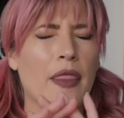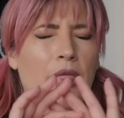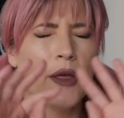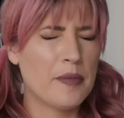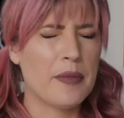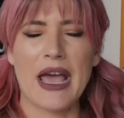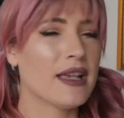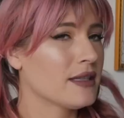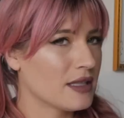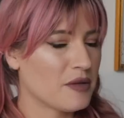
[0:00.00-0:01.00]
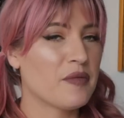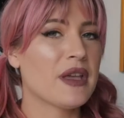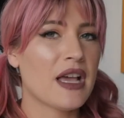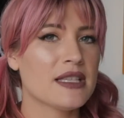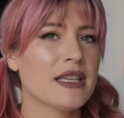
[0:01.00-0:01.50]
the best
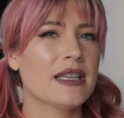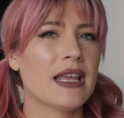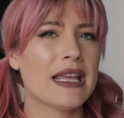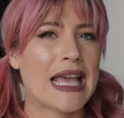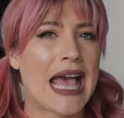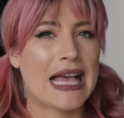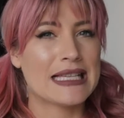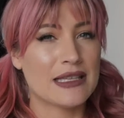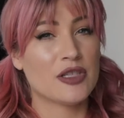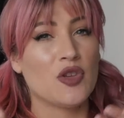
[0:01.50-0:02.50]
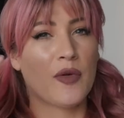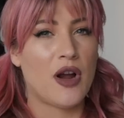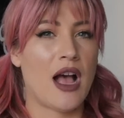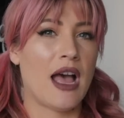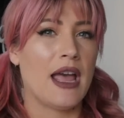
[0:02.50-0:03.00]
because it has a super
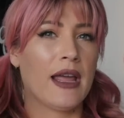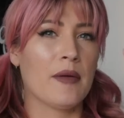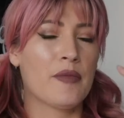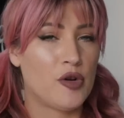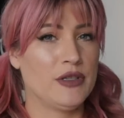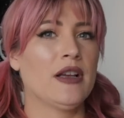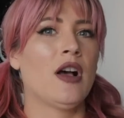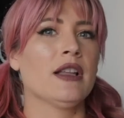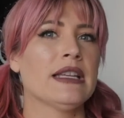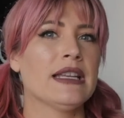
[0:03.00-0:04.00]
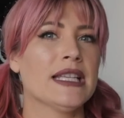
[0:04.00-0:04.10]
high protein content.